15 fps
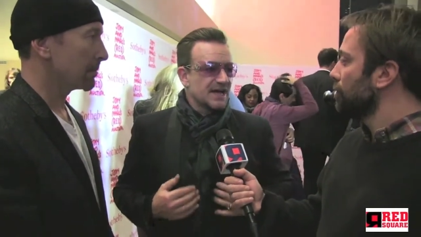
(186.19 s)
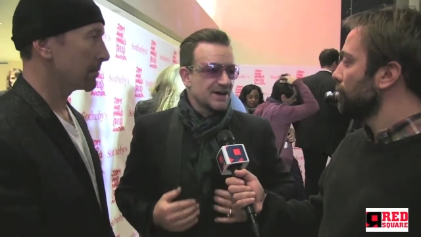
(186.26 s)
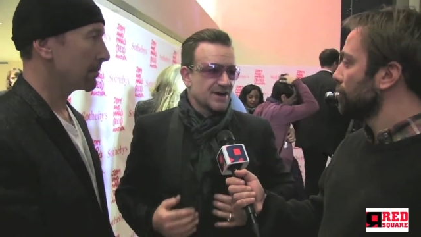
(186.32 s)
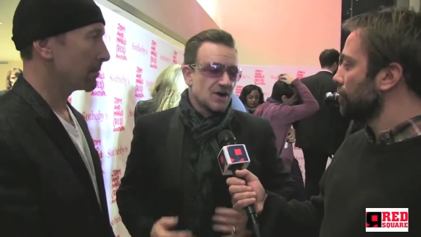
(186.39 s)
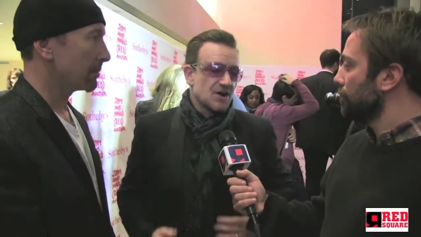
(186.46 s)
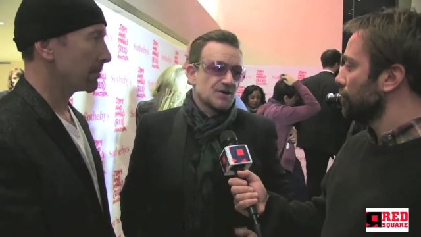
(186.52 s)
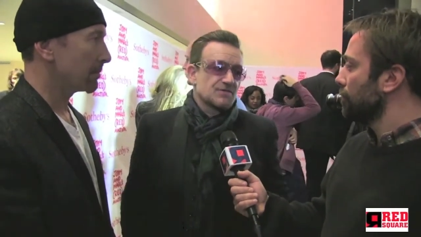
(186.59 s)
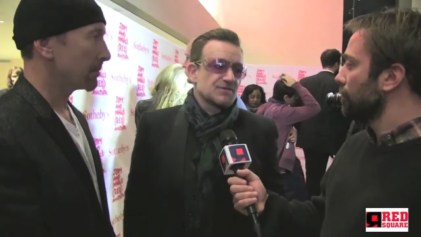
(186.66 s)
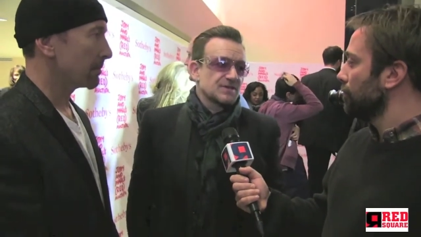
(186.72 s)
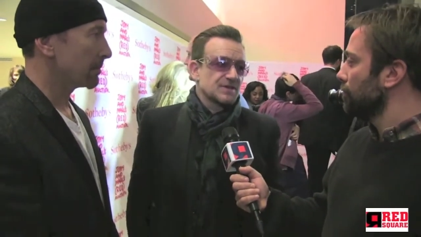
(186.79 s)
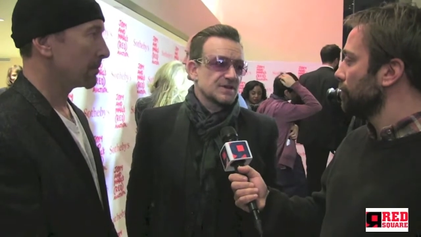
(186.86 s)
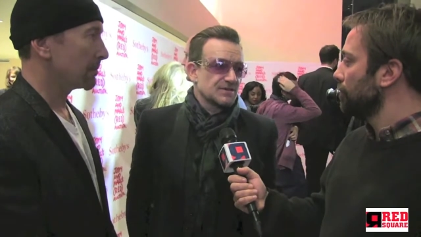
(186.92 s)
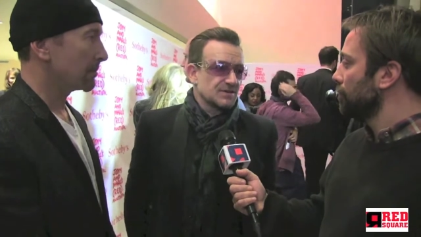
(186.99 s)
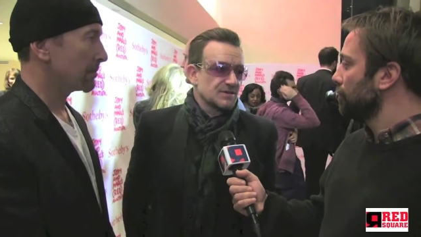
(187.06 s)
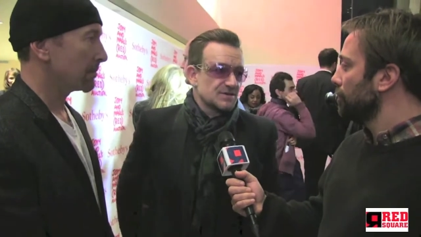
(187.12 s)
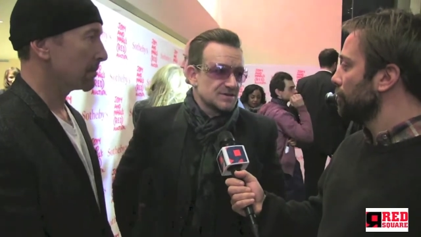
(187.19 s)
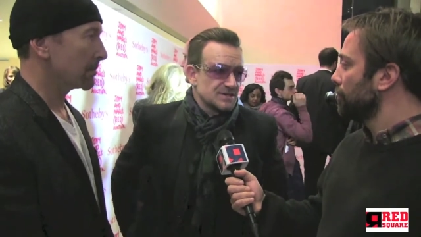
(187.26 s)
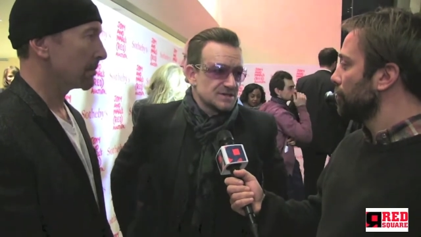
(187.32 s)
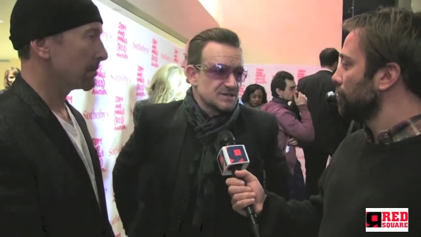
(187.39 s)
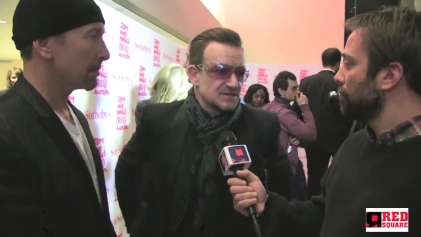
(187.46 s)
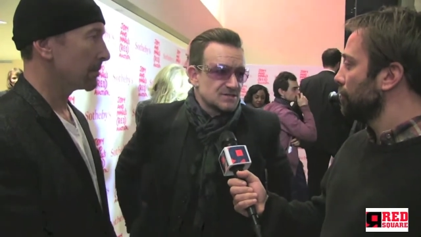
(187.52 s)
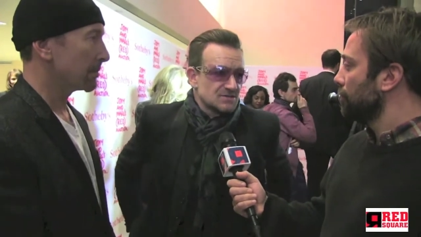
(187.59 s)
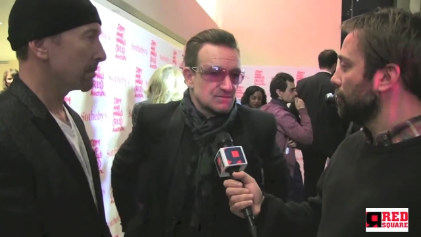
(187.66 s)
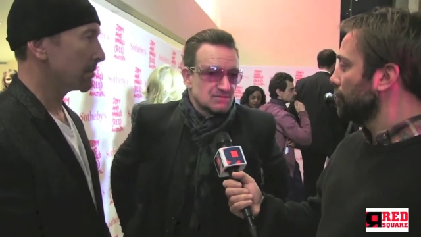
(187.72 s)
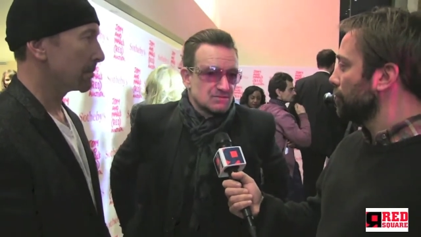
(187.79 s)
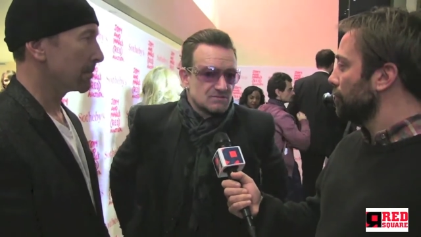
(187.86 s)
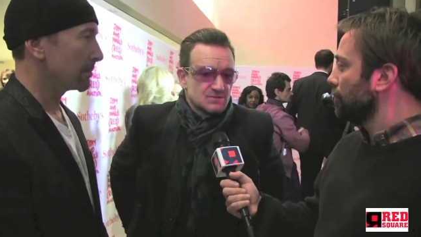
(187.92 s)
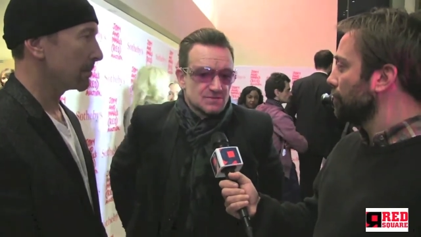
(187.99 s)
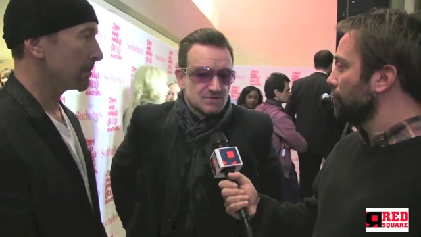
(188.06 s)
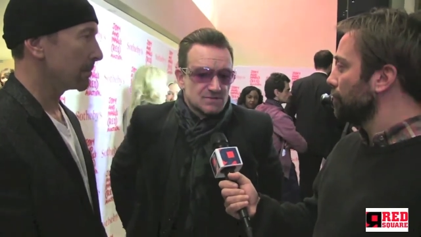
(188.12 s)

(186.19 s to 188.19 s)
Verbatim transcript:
Speaker 1: and harder for the authorities to